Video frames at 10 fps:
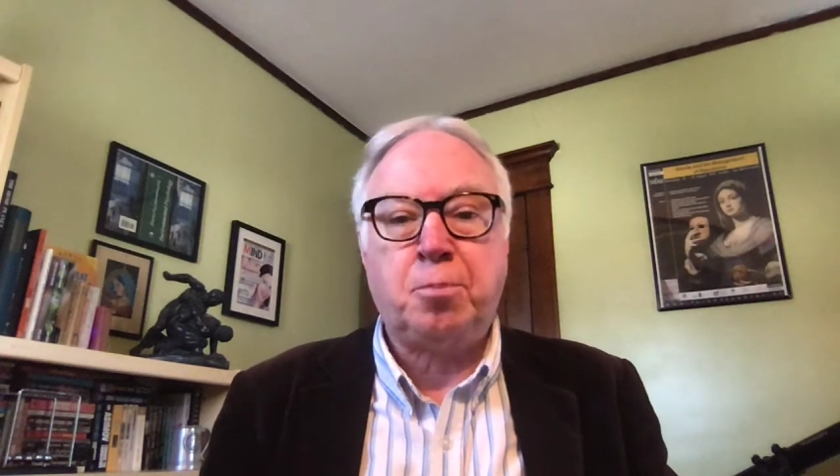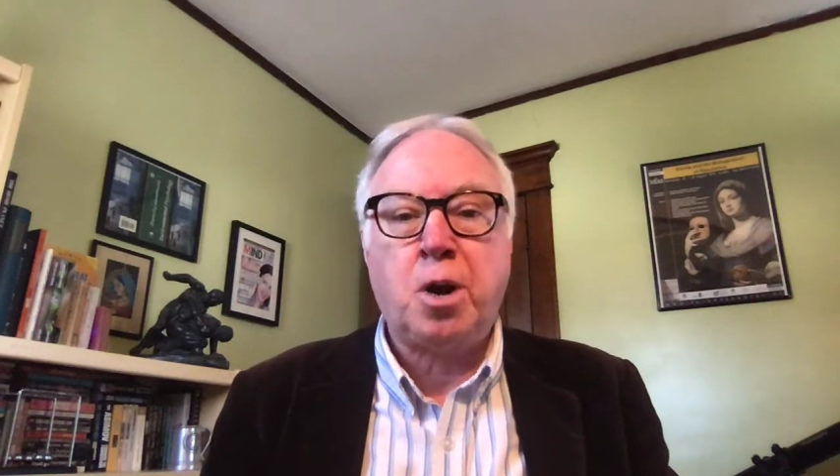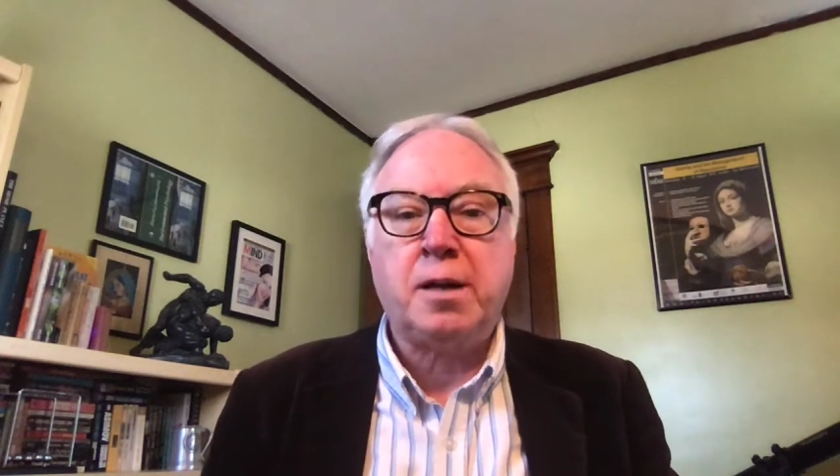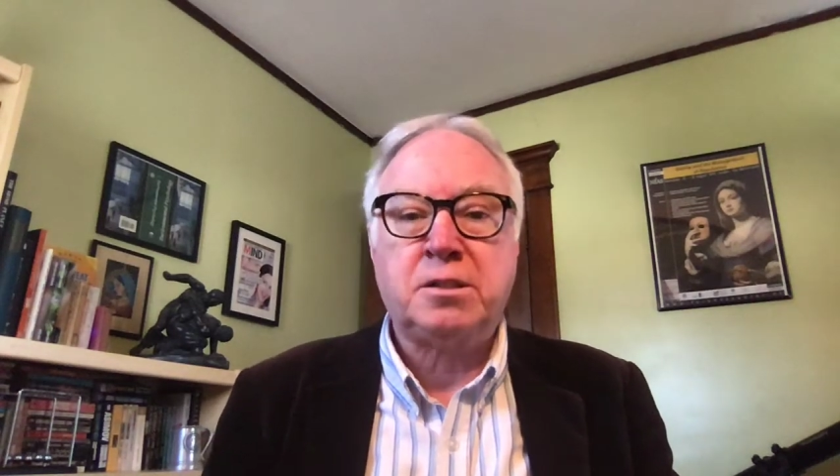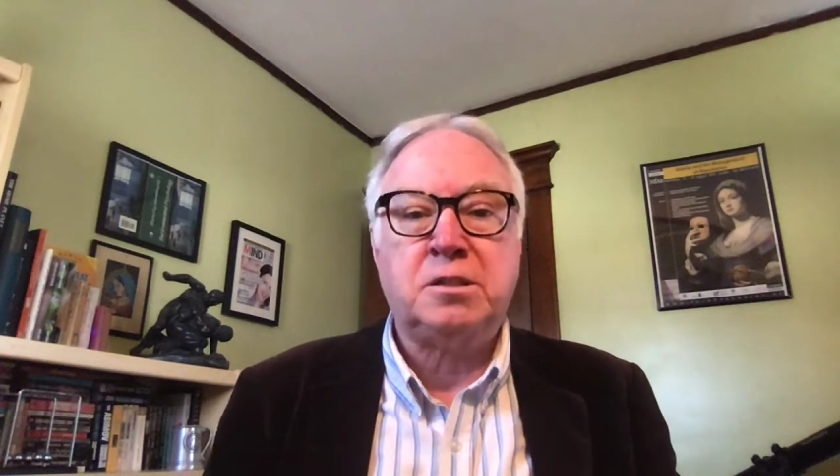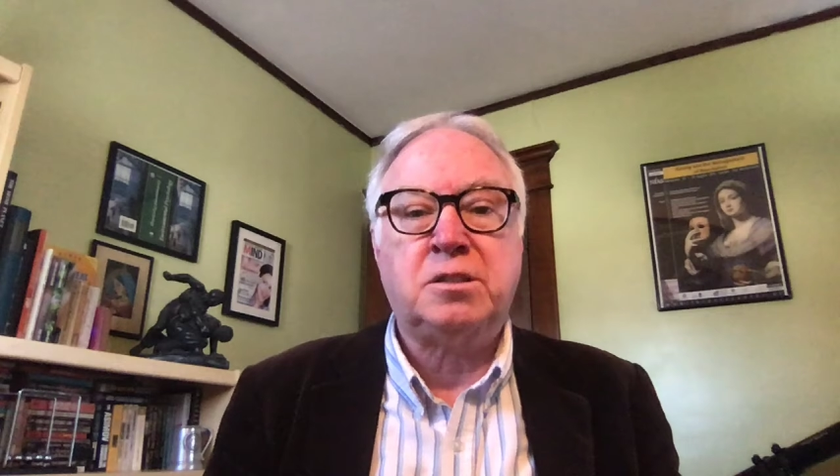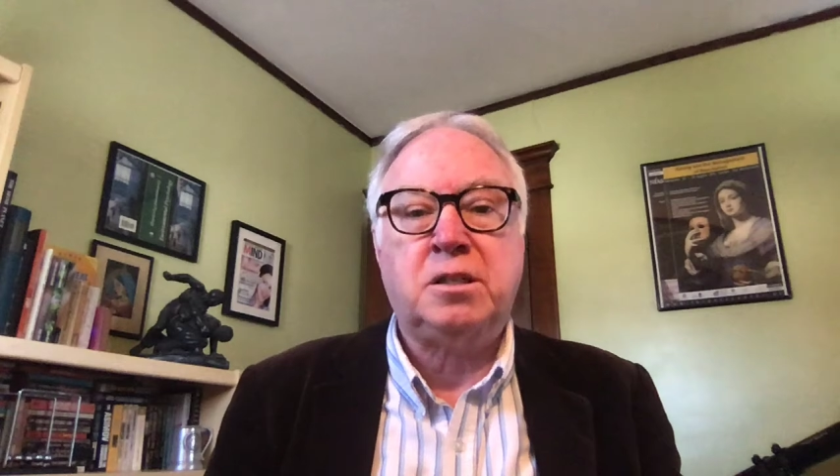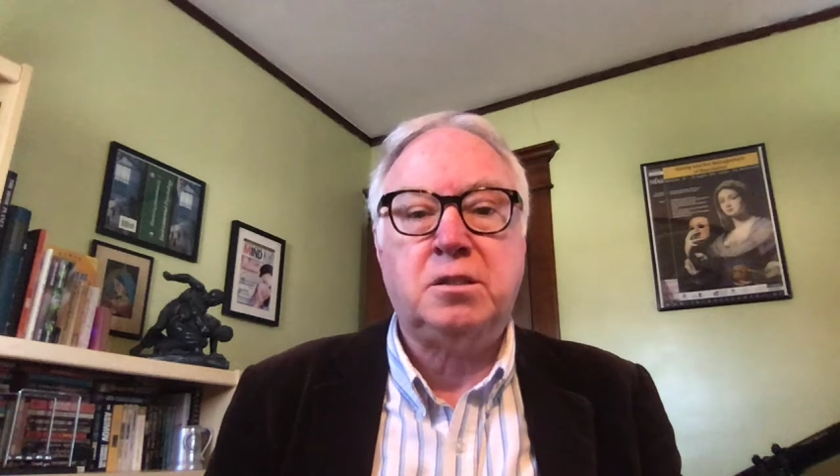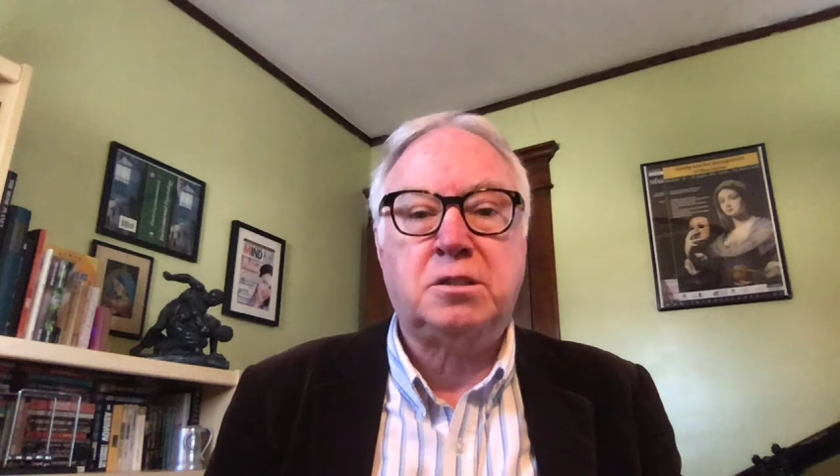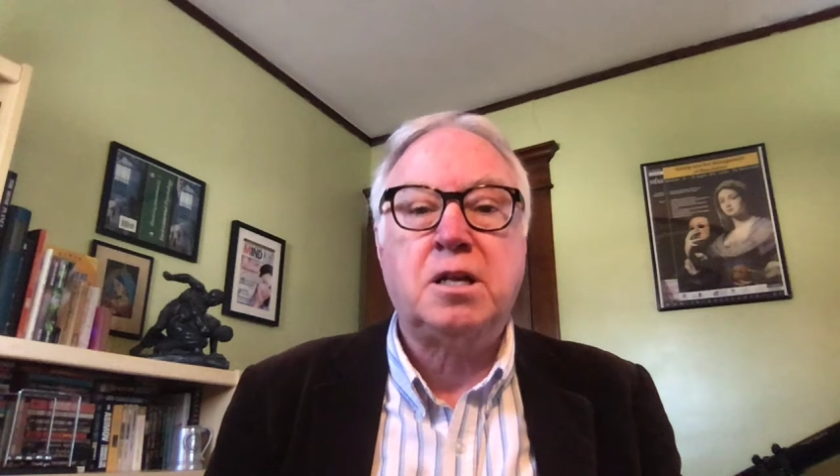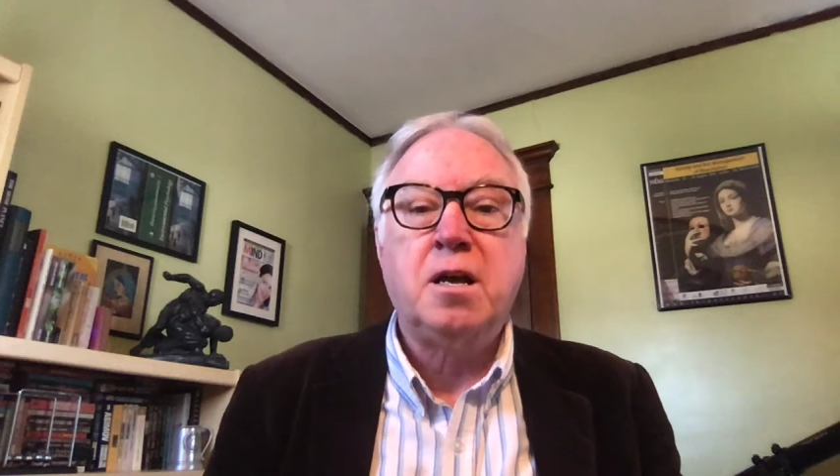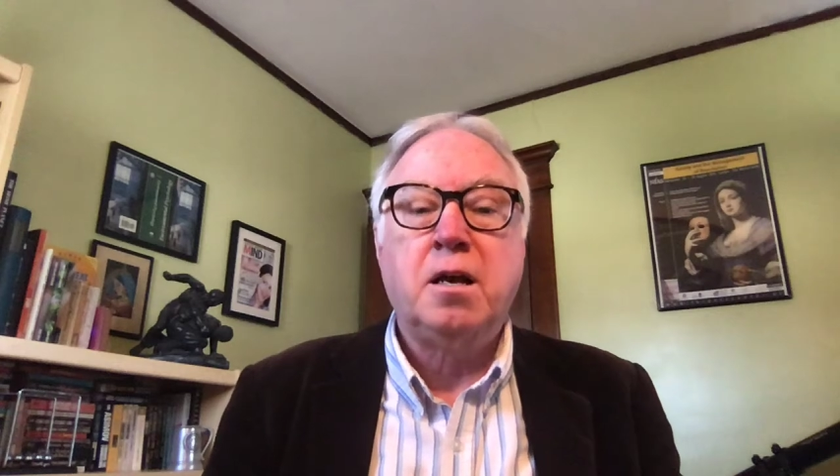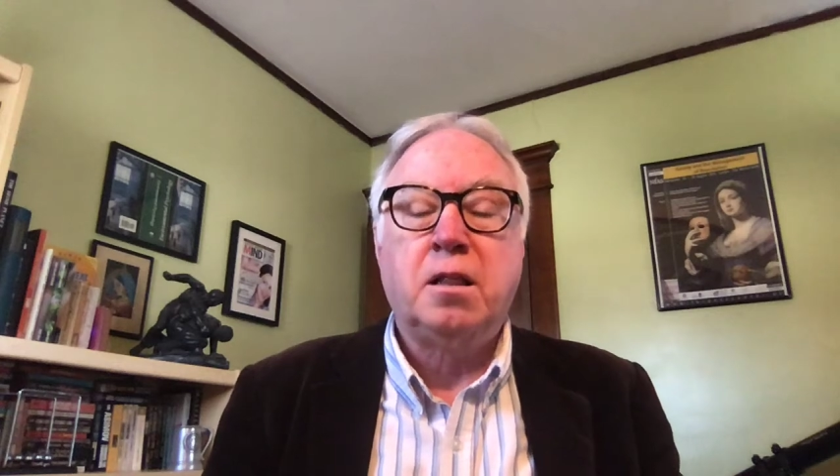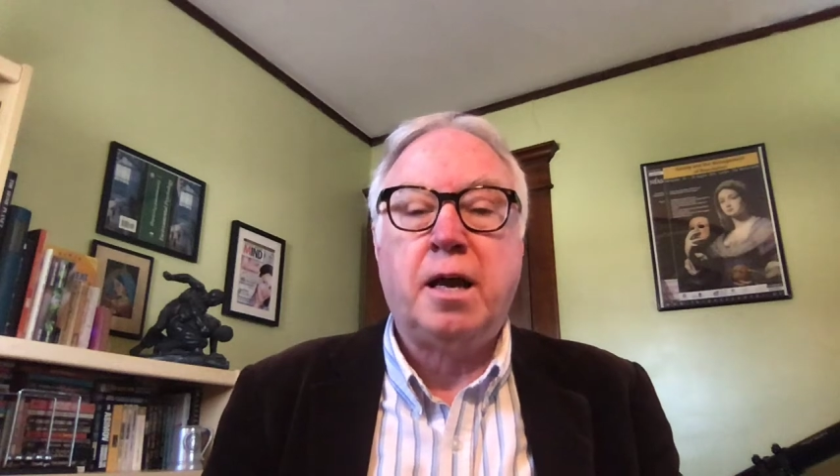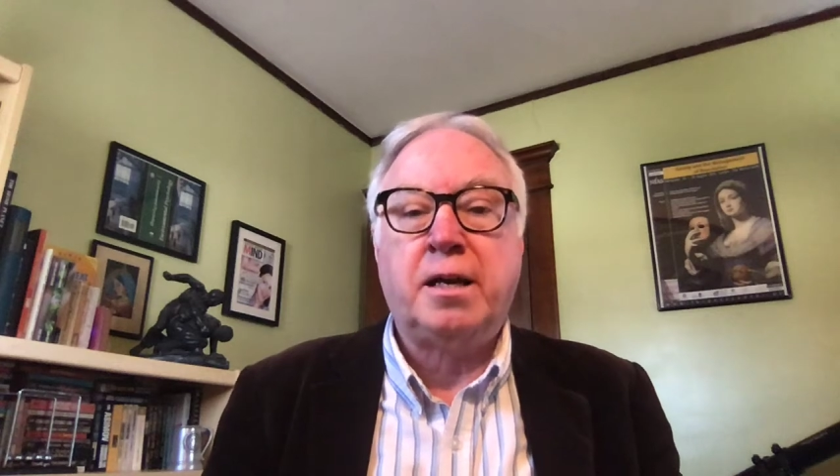processes
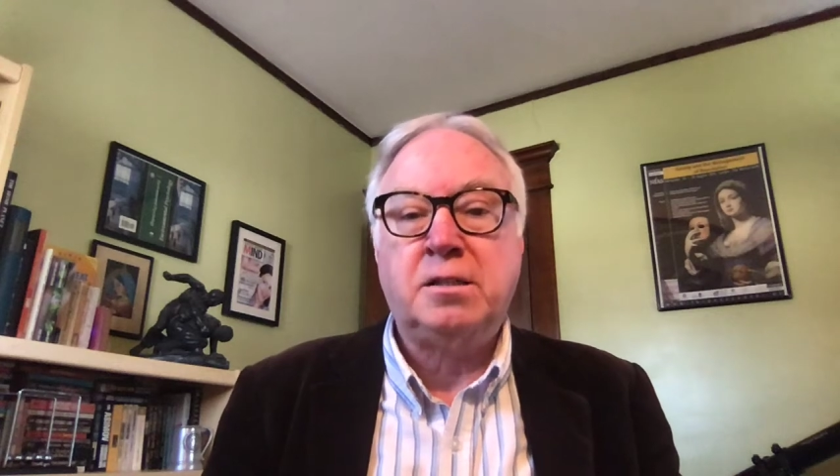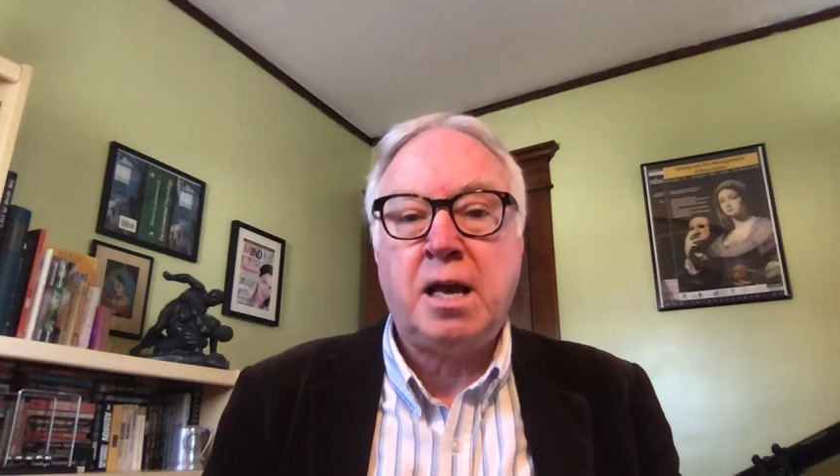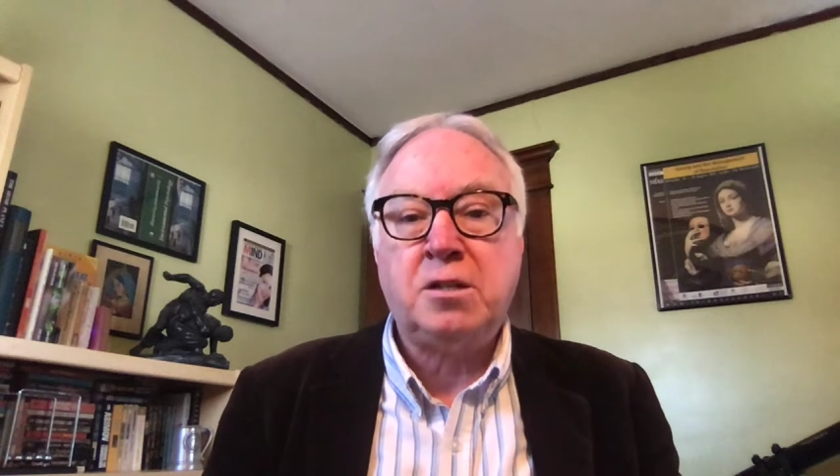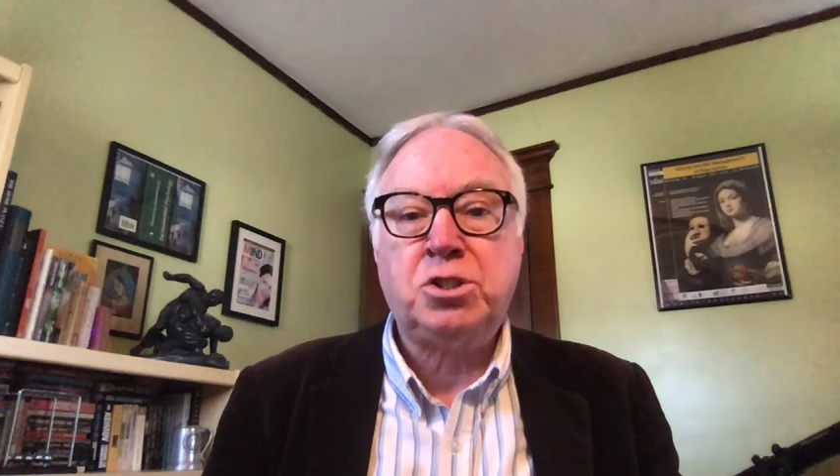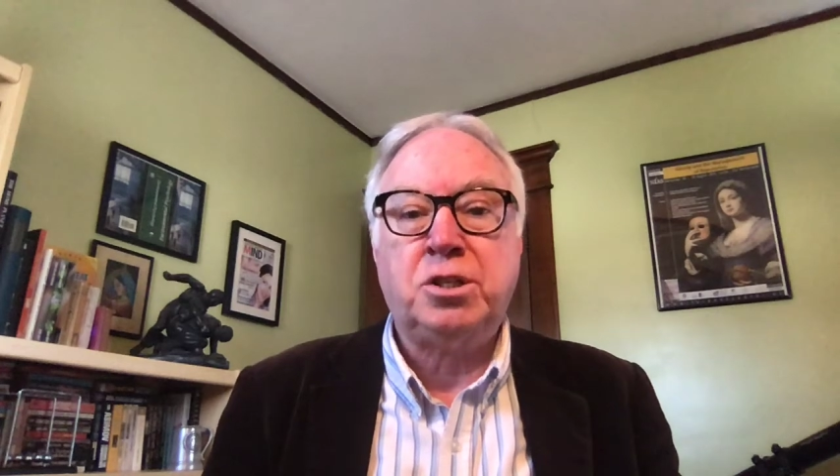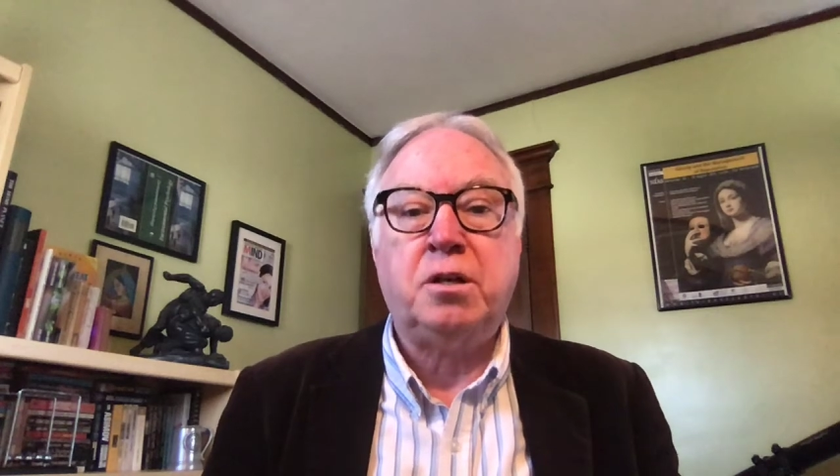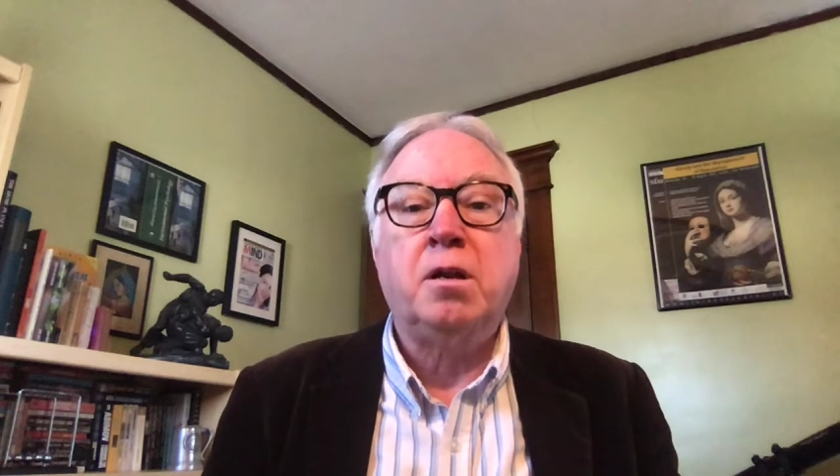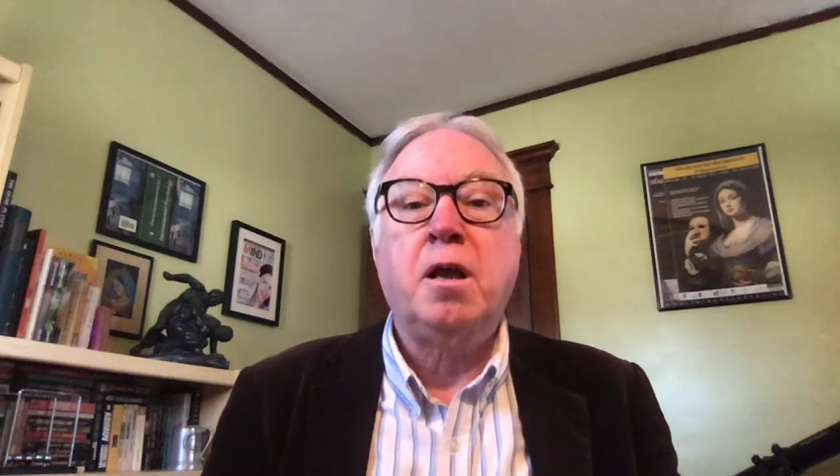like attention,